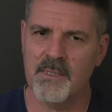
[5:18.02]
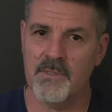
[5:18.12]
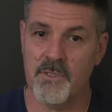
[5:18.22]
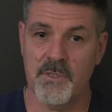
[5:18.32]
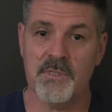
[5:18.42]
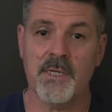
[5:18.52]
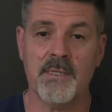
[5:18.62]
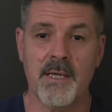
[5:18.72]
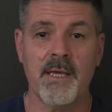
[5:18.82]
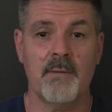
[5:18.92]
Do you think
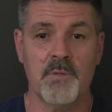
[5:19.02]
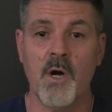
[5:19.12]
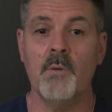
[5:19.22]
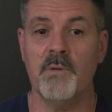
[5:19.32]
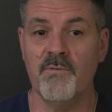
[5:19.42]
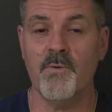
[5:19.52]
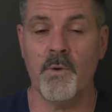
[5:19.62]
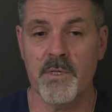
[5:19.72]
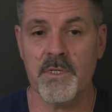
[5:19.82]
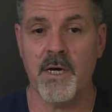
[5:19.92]
they kept hoping for
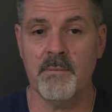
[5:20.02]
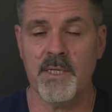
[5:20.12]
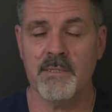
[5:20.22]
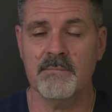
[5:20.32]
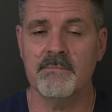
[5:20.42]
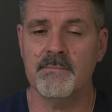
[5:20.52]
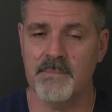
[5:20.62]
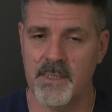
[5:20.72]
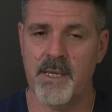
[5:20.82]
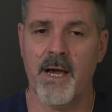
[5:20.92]
his coming?
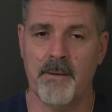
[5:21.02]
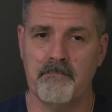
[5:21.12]
Yeah.